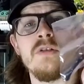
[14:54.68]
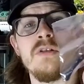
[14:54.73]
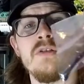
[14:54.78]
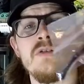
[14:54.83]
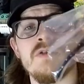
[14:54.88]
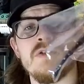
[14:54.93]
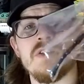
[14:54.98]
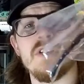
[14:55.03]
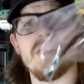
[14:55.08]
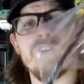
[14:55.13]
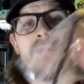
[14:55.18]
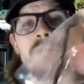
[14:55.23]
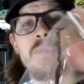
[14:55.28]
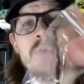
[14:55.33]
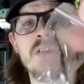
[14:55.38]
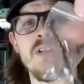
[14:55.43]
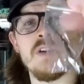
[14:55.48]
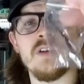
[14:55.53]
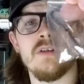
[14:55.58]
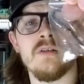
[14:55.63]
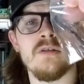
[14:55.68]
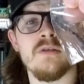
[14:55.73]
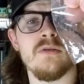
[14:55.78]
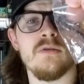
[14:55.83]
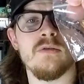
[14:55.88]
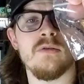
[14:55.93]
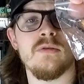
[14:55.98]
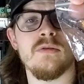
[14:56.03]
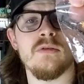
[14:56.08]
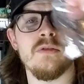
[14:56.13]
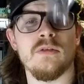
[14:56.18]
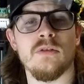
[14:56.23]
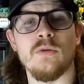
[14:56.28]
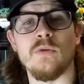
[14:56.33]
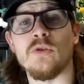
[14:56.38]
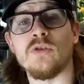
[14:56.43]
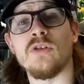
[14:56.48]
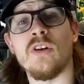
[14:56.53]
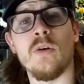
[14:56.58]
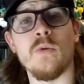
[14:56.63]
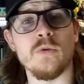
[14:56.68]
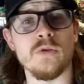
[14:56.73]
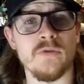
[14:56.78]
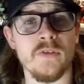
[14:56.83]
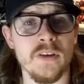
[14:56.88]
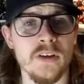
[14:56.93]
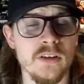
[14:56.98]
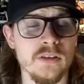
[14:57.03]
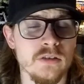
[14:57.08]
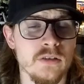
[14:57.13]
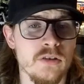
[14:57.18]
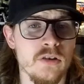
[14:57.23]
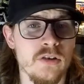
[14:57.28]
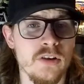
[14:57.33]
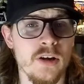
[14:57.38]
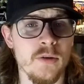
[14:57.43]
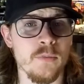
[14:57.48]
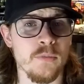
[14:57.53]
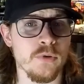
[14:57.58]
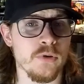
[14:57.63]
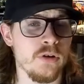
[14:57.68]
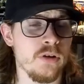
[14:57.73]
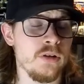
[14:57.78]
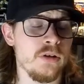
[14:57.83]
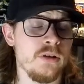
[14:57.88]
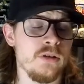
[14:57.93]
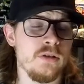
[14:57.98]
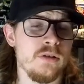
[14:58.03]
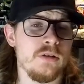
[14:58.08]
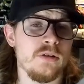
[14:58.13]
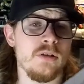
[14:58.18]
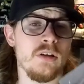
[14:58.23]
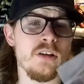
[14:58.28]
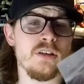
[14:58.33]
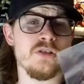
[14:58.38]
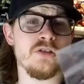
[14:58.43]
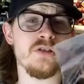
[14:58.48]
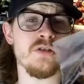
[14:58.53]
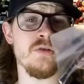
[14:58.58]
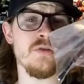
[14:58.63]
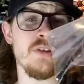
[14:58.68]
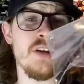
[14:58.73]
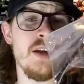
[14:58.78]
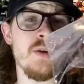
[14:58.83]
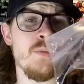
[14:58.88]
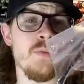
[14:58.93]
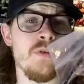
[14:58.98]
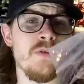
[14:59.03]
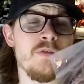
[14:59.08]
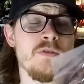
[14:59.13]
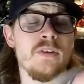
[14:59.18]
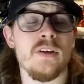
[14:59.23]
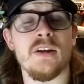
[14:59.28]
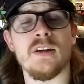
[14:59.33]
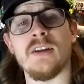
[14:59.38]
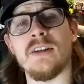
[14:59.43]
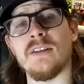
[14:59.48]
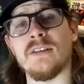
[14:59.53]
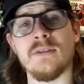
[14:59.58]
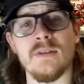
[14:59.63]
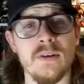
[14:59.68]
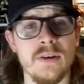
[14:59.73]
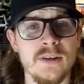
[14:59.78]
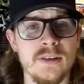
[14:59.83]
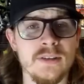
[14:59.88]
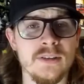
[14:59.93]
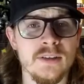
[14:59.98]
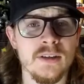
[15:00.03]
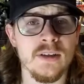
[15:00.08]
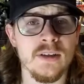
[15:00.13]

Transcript: got to see if my loose Star Wars figures, I've got an Emperor, I can stop that in with, and he's got his